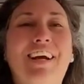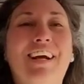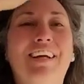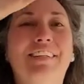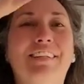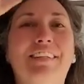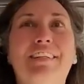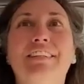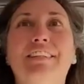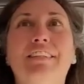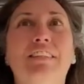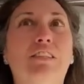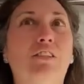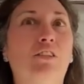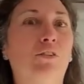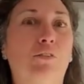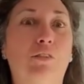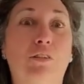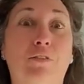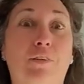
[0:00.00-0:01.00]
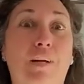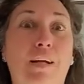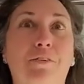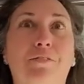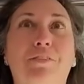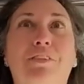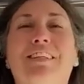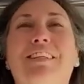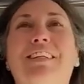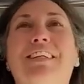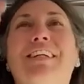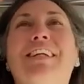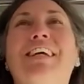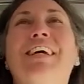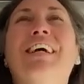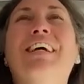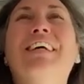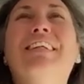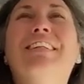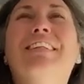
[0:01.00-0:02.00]
and he's doing great with it.
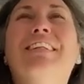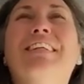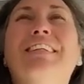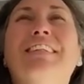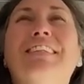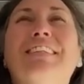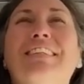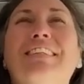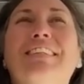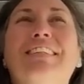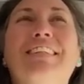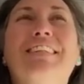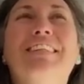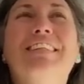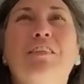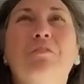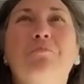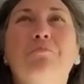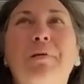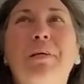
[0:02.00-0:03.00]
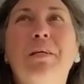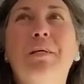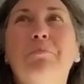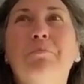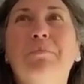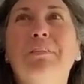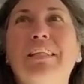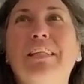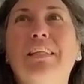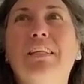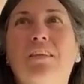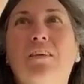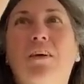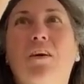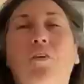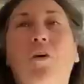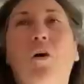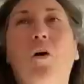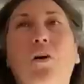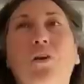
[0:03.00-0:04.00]
Then the beams here are